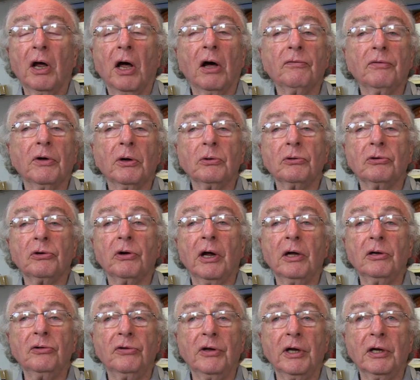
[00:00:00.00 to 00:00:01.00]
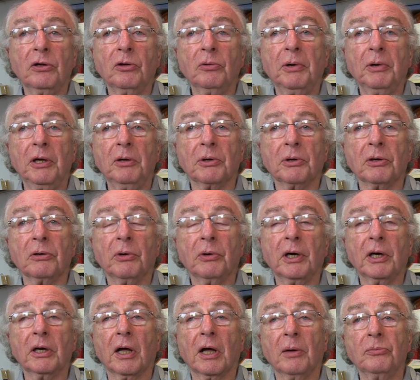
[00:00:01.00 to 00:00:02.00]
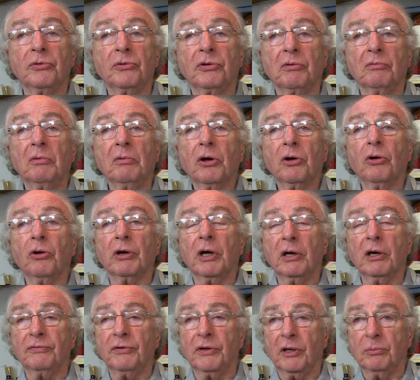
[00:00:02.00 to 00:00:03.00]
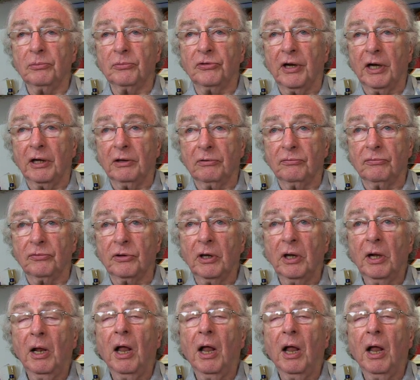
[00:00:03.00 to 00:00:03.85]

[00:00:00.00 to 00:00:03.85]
of older and single people when it comes to cooking for themselves.